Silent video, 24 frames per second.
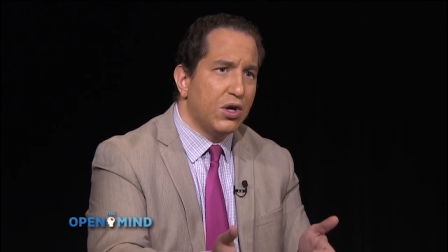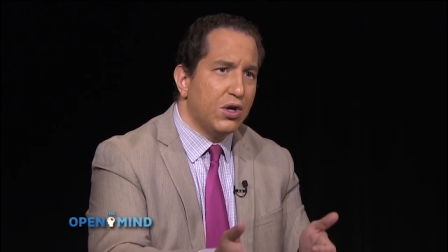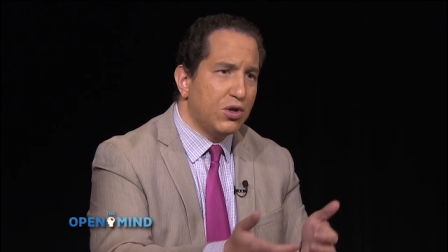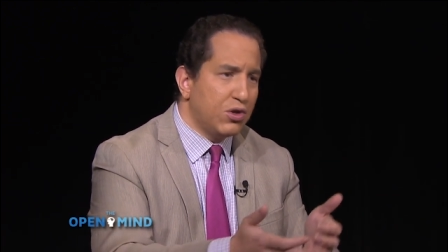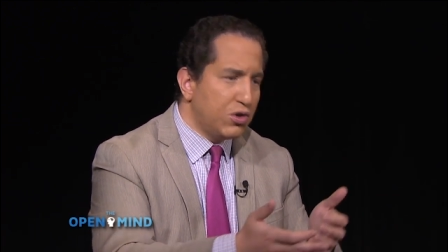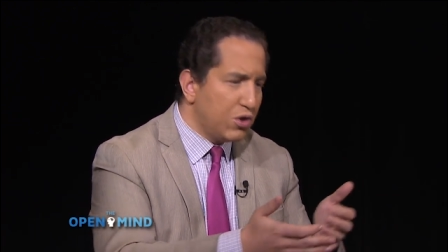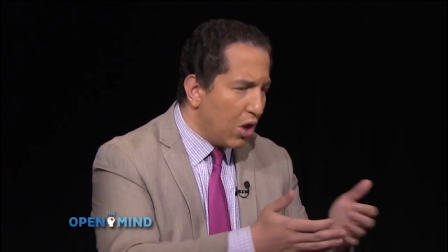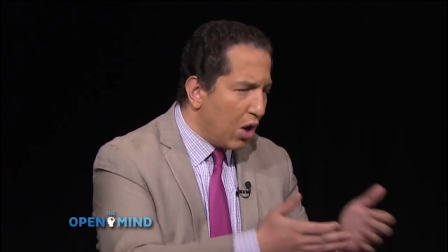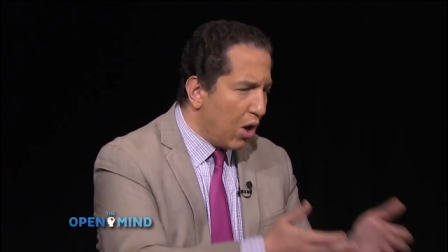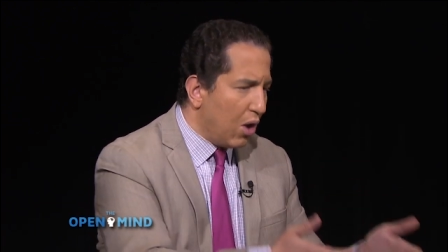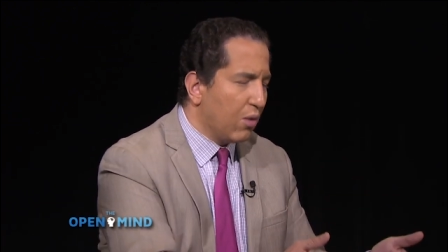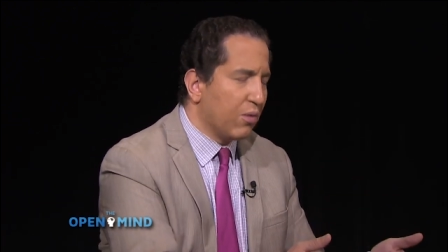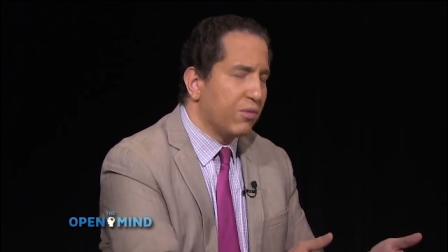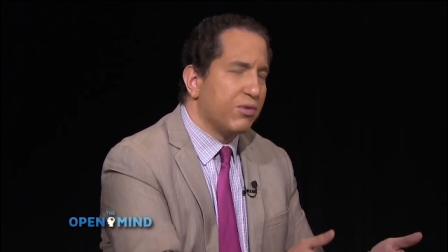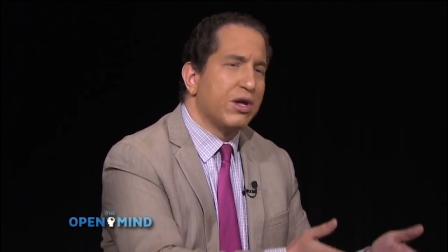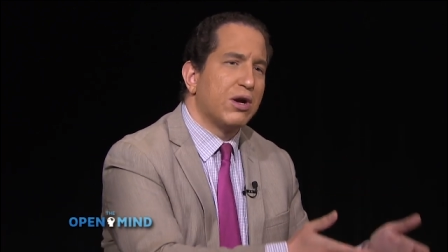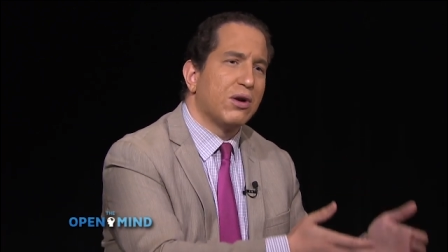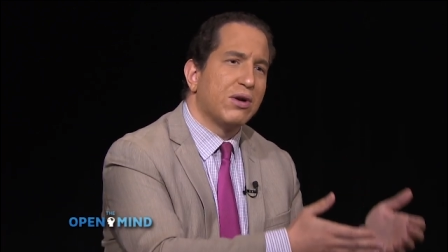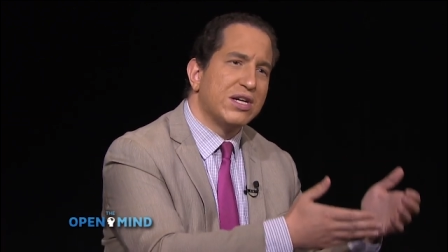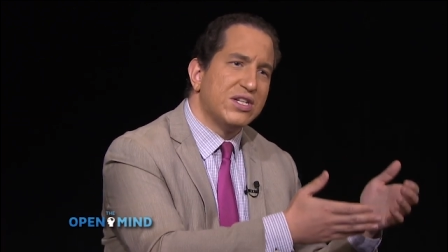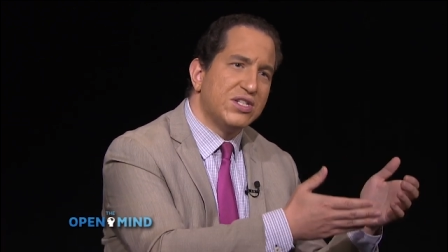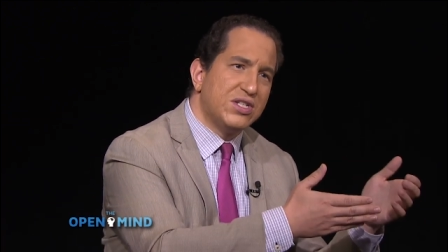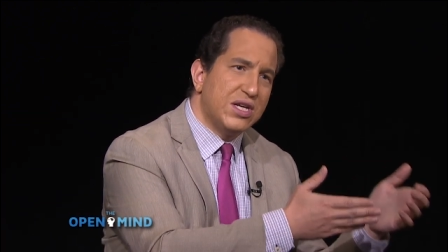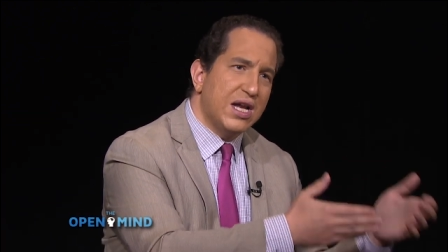no,
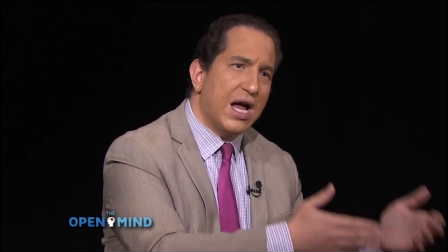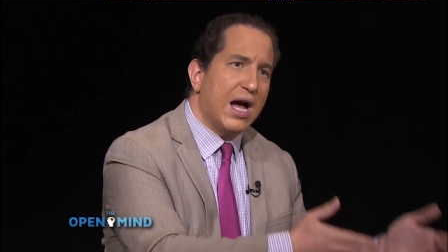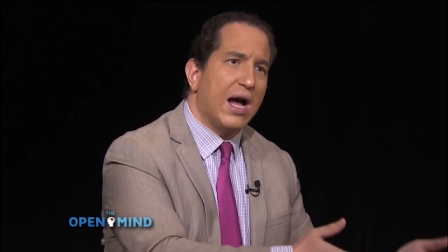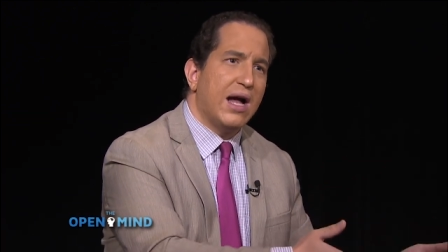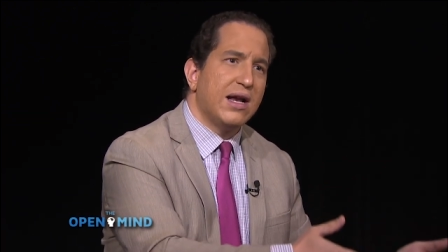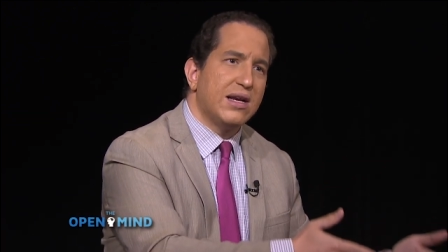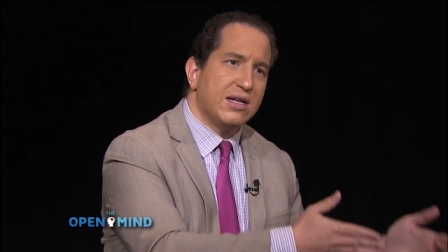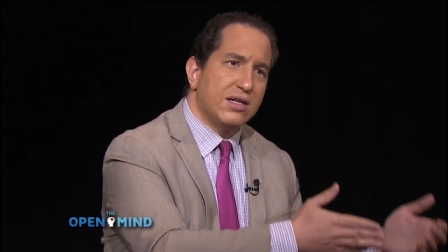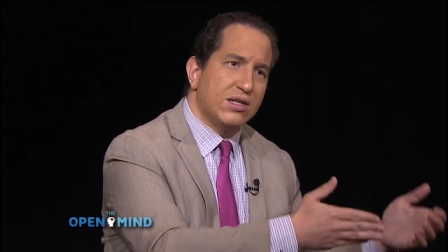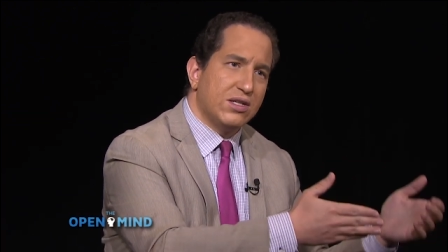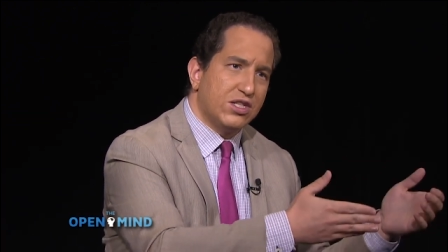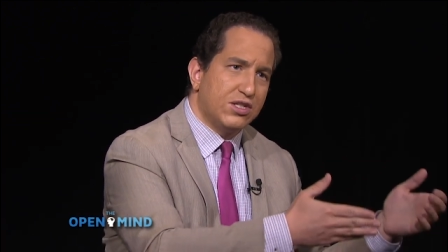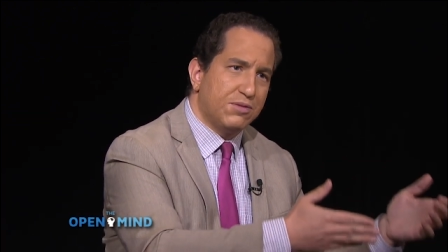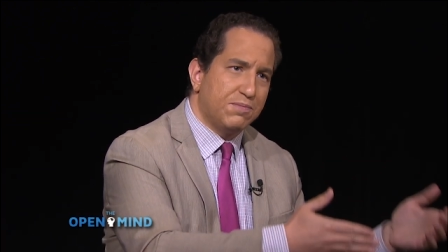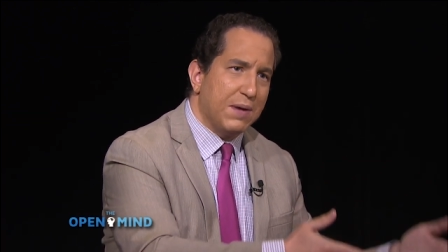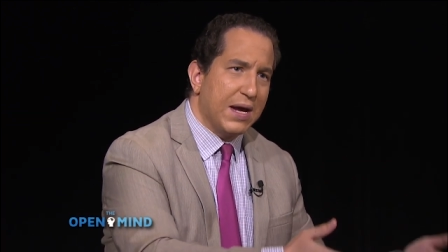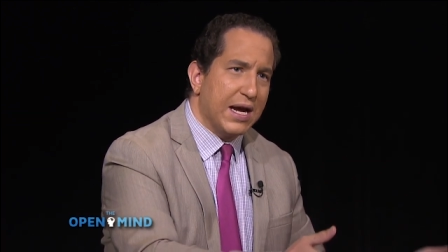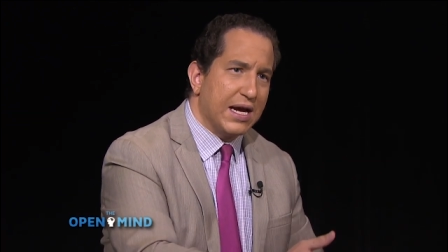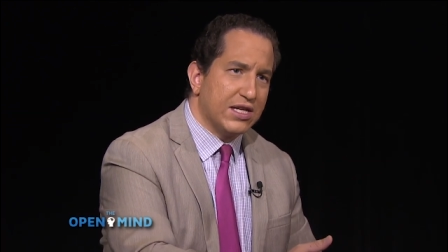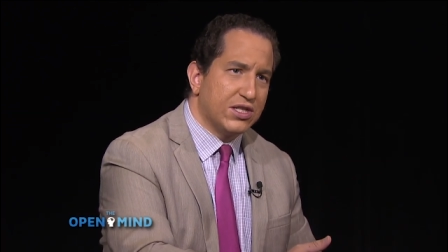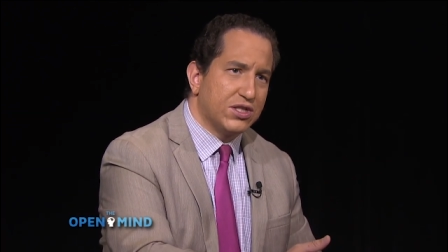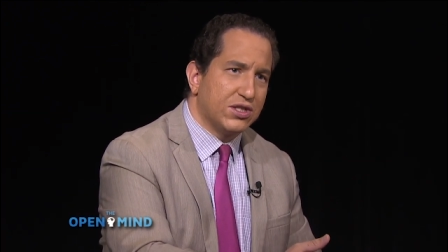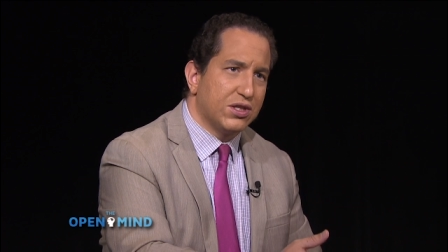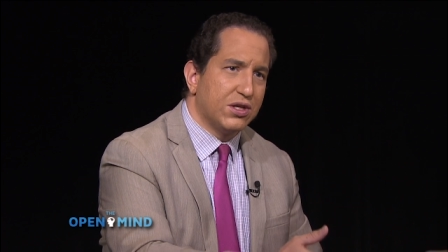there is not
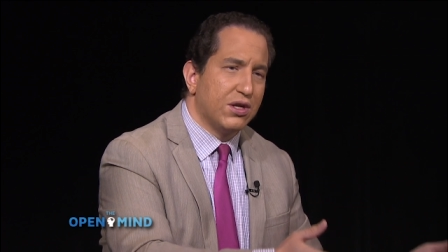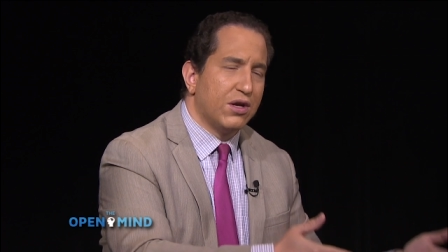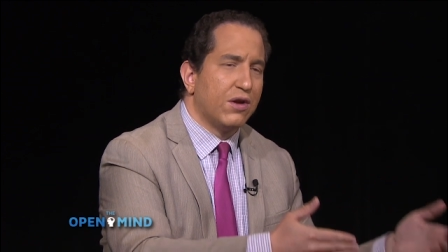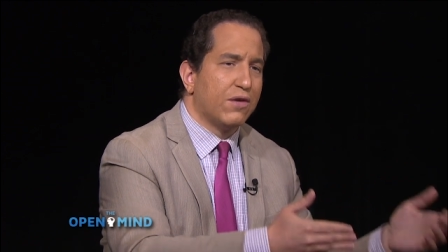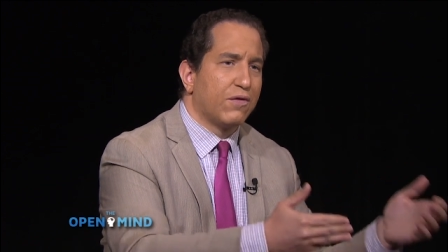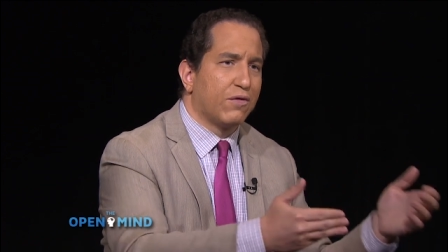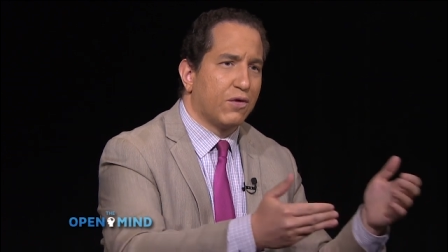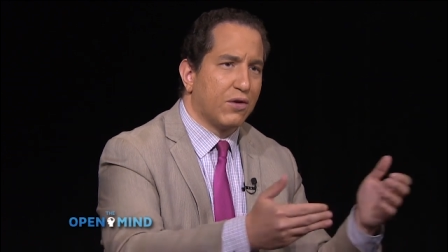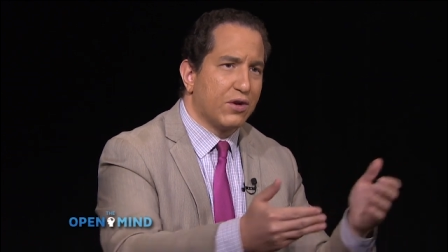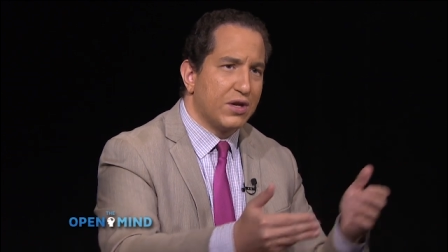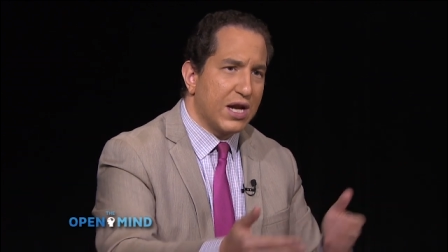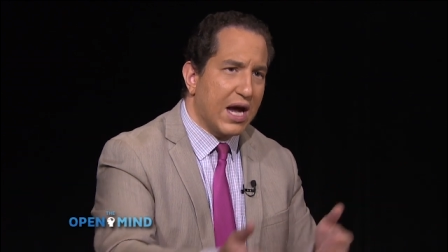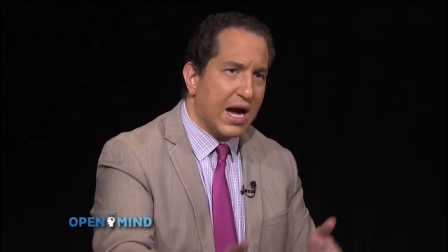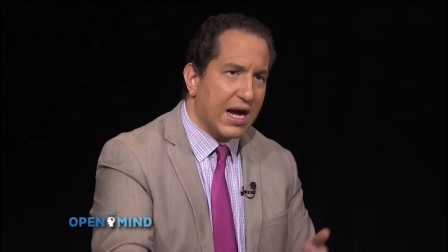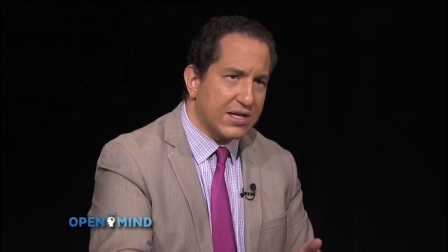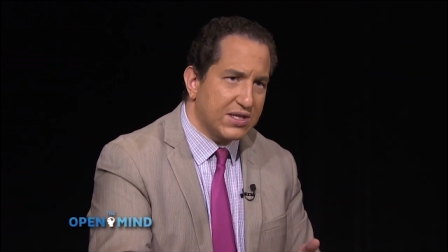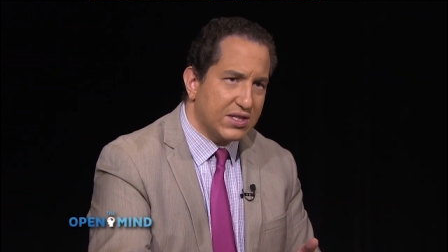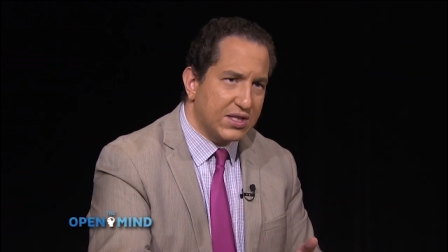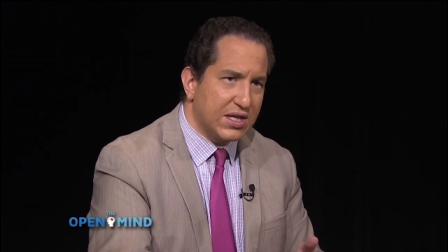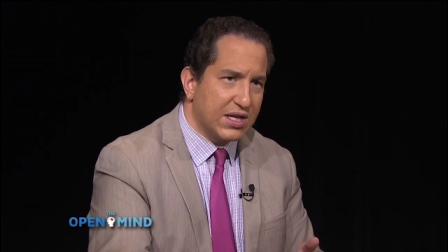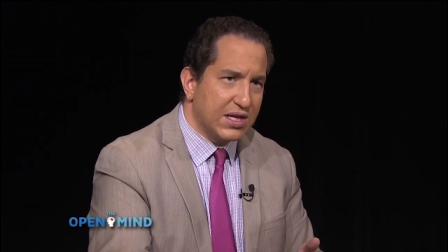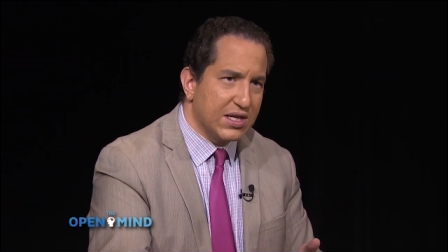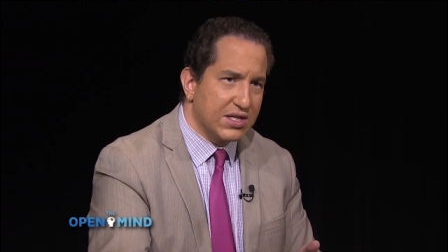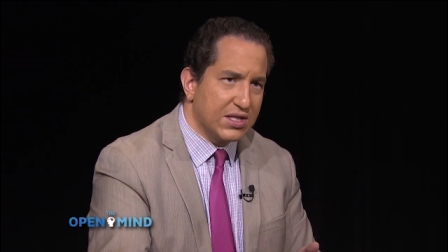space for
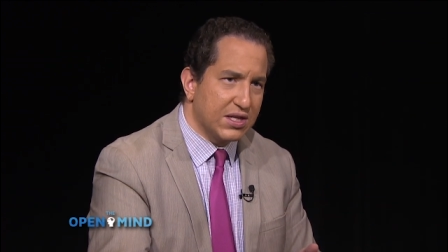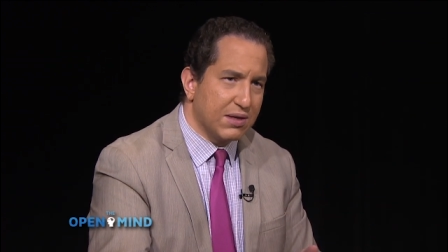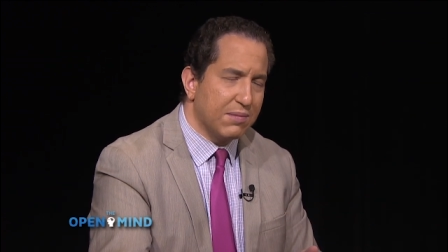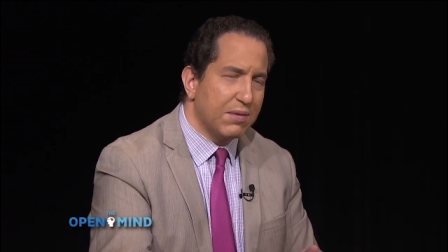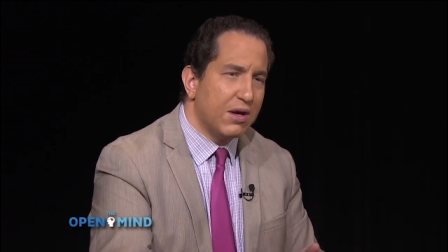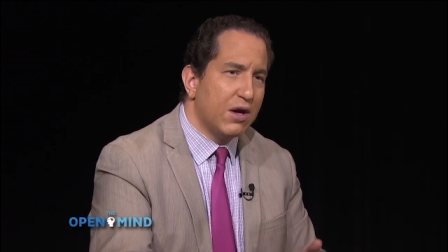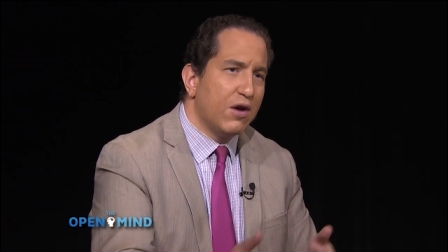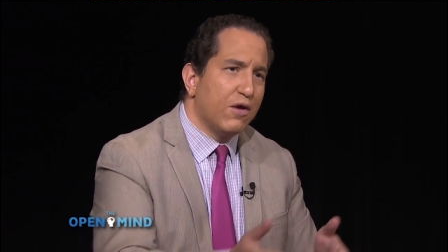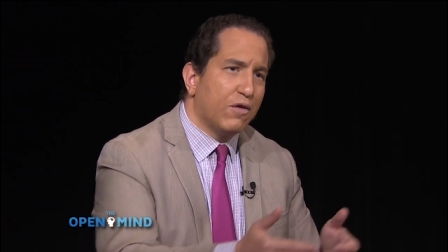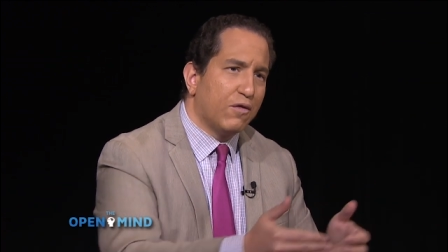Nazism.